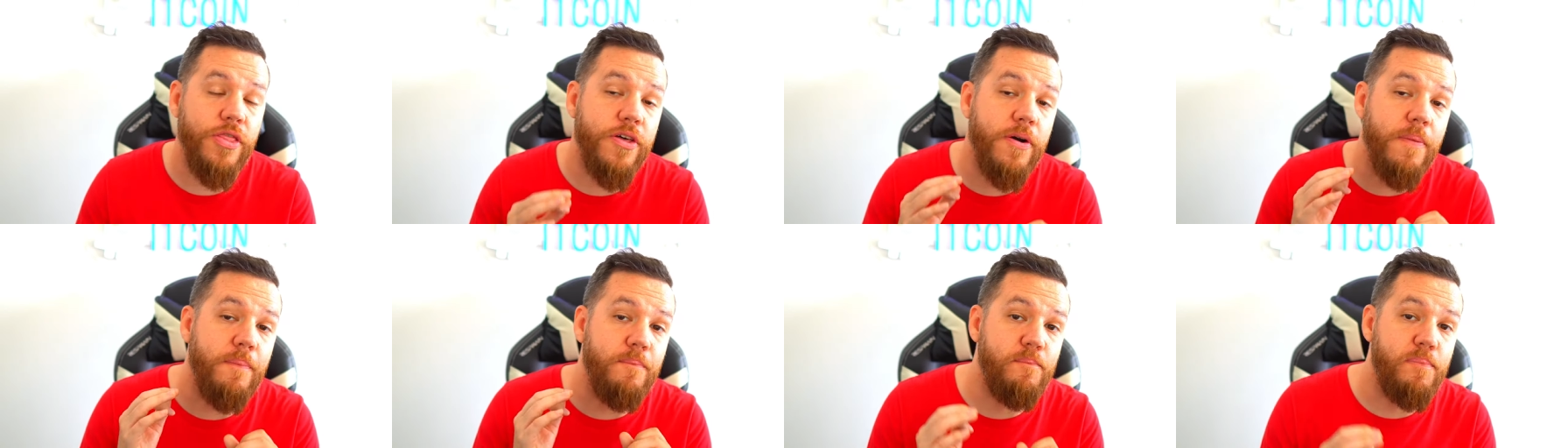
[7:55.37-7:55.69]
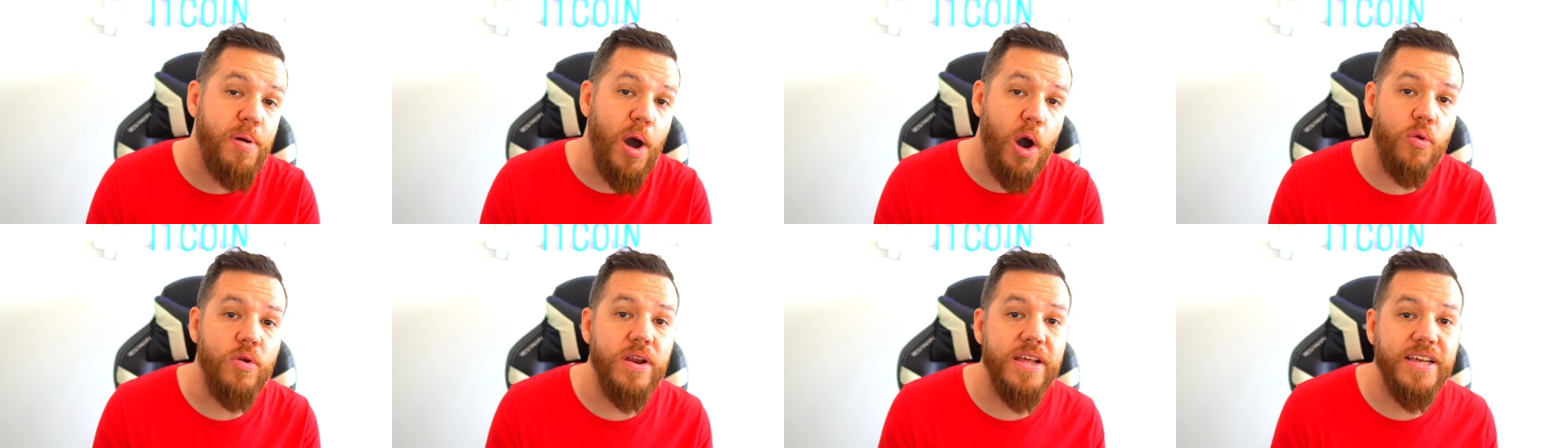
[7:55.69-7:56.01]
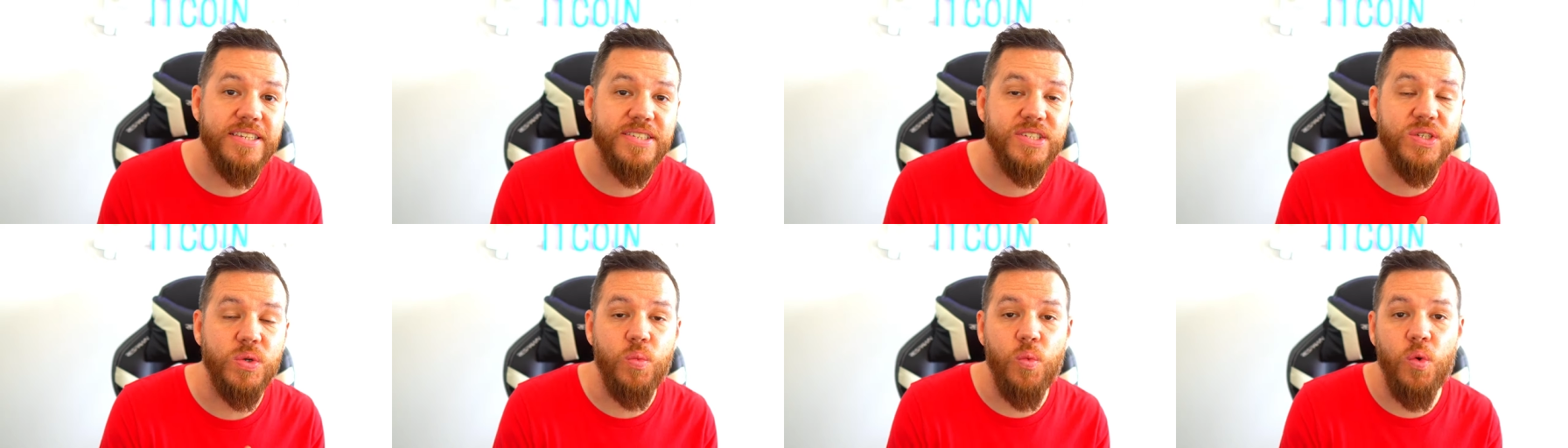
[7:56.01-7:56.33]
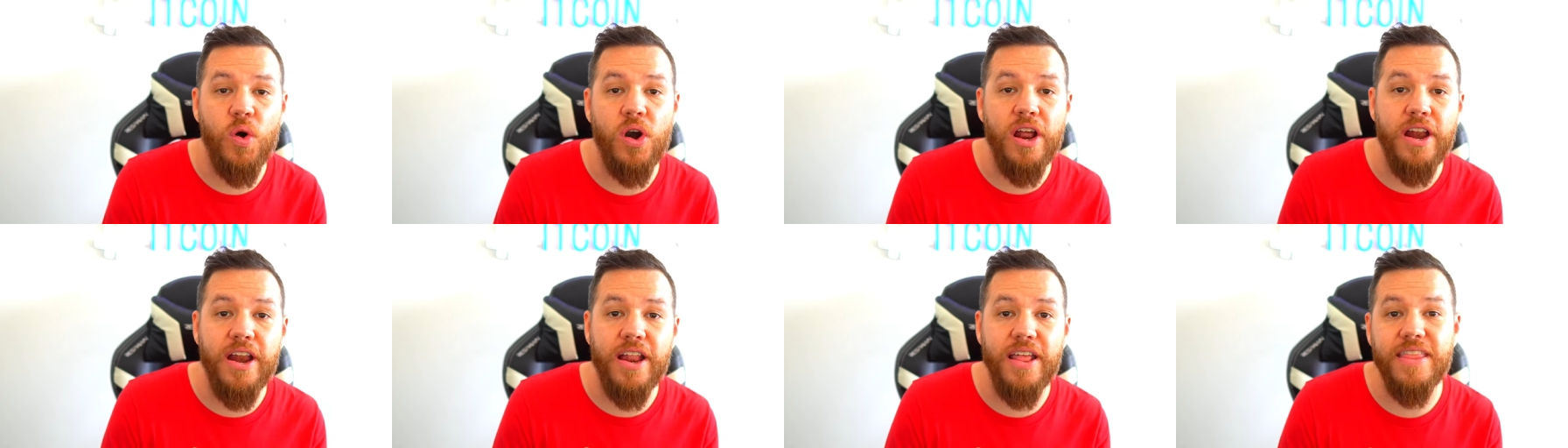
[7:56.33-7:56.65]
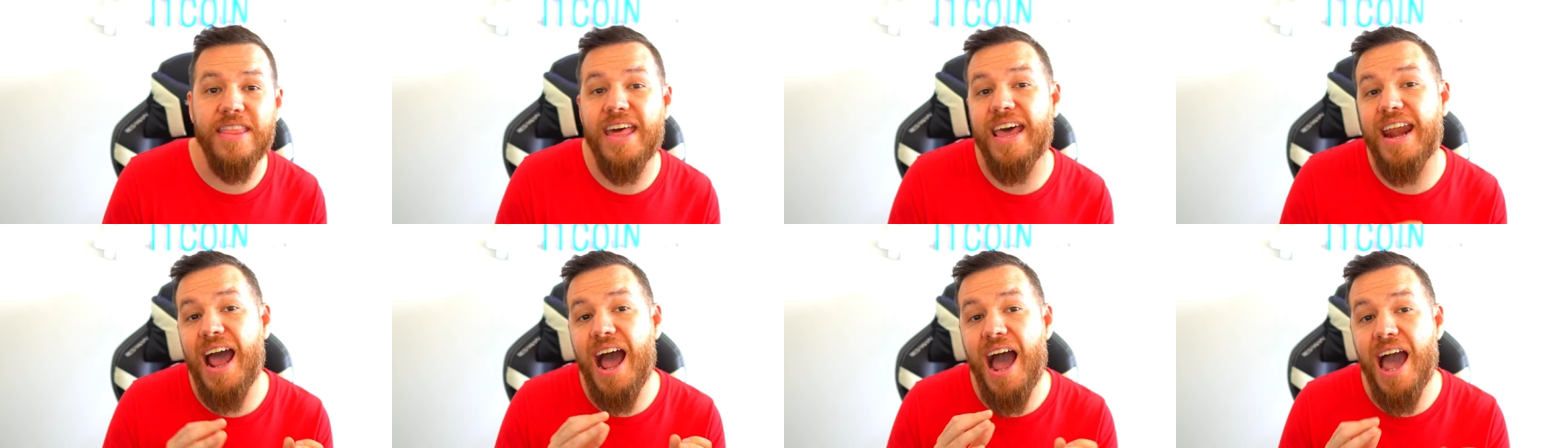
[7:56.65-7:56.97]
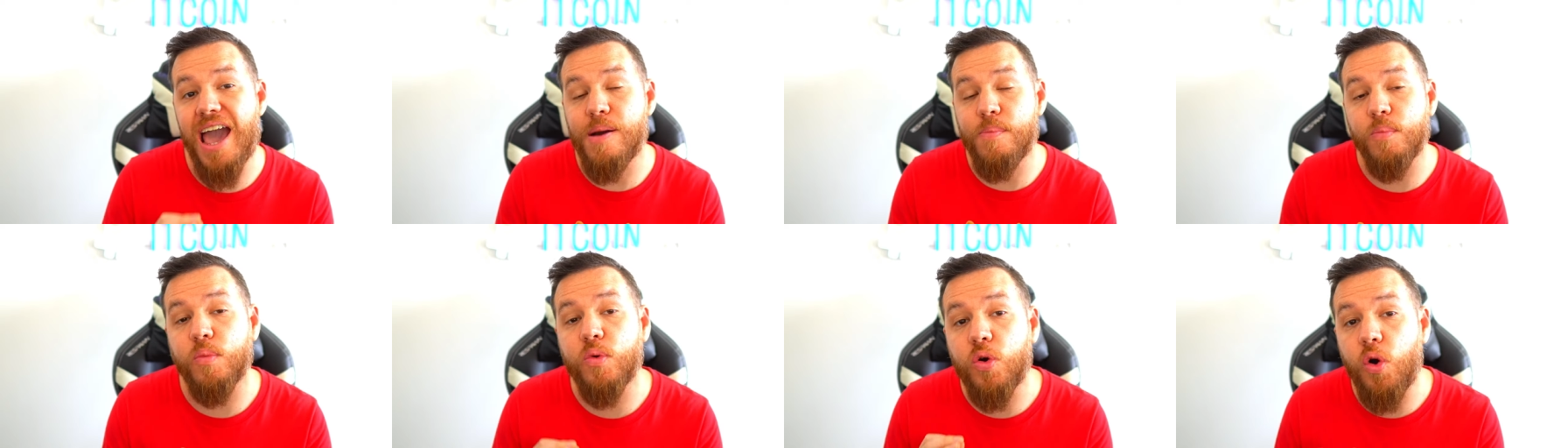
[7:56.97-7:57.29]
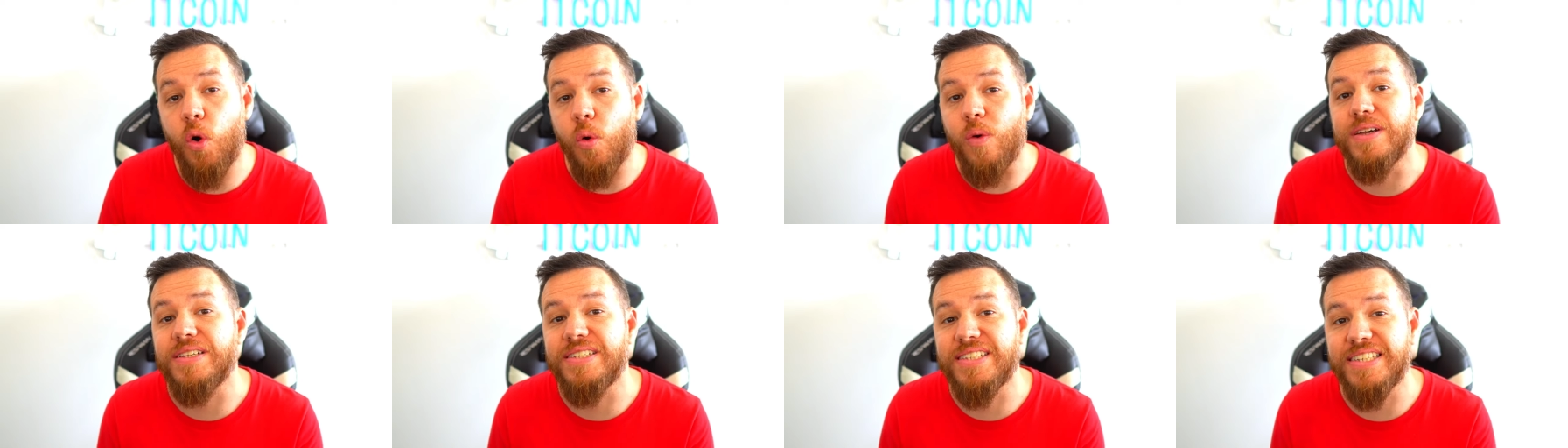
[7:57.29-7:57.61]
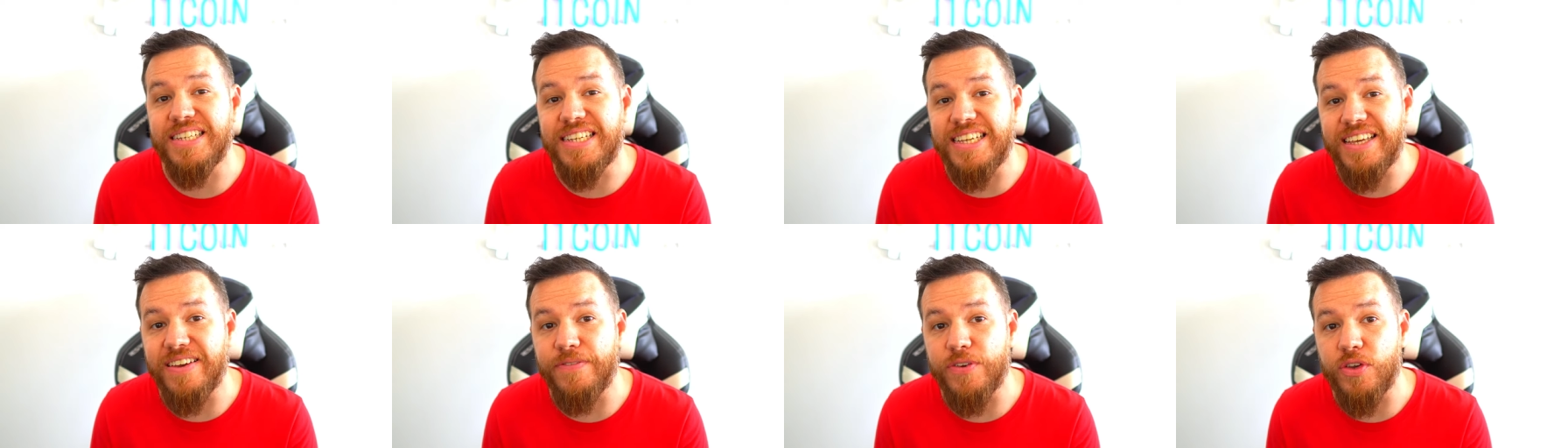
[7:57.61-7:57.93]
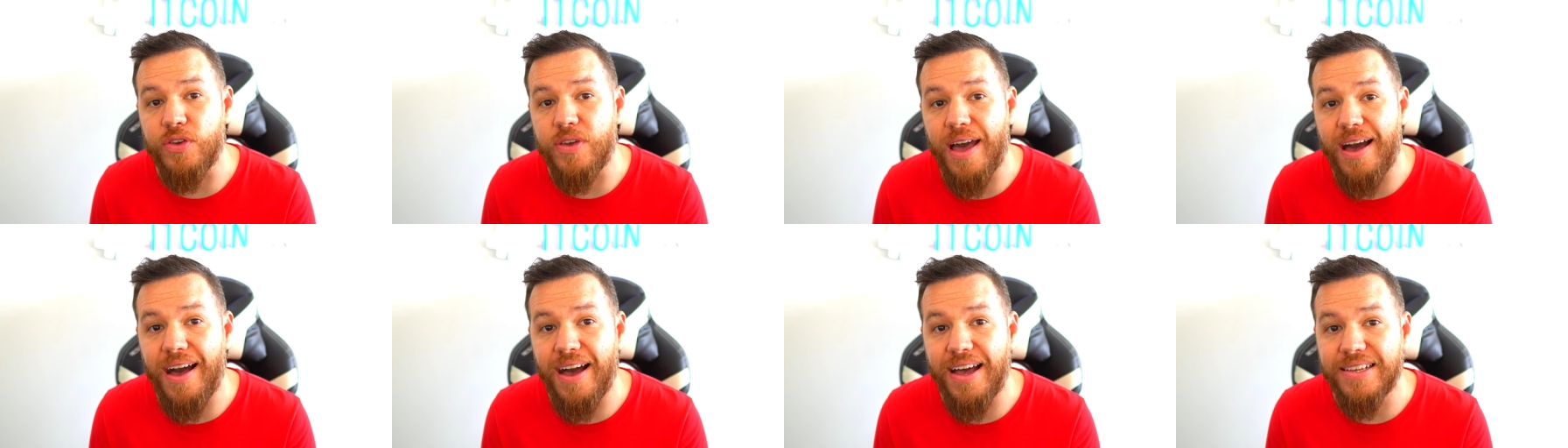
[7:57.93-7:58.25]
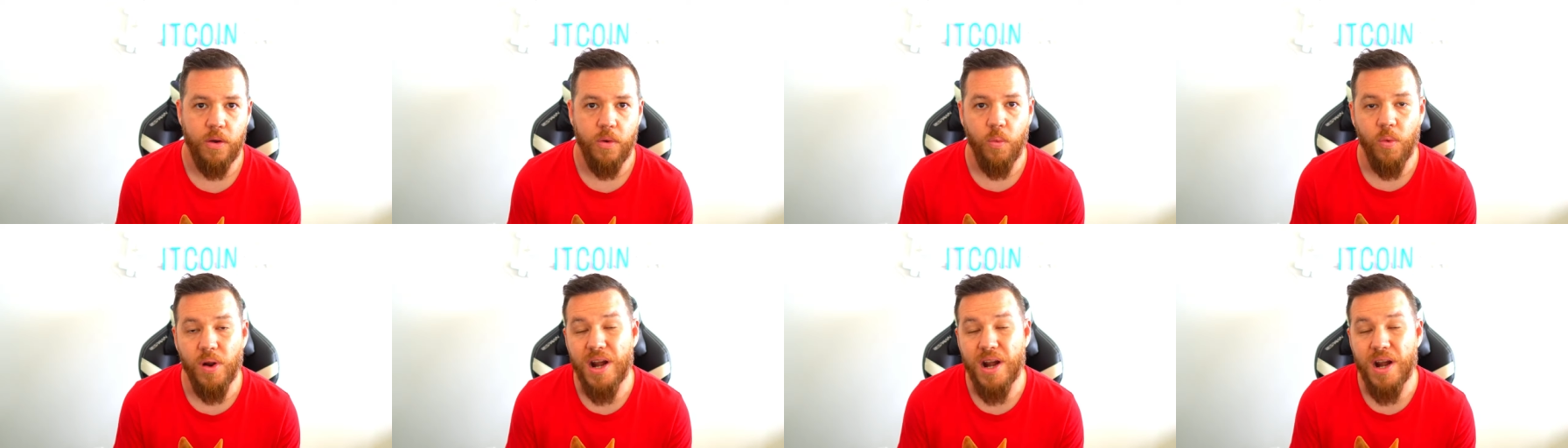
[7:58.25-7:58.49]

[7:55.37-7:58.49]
the bonus one that I am going to give you guys.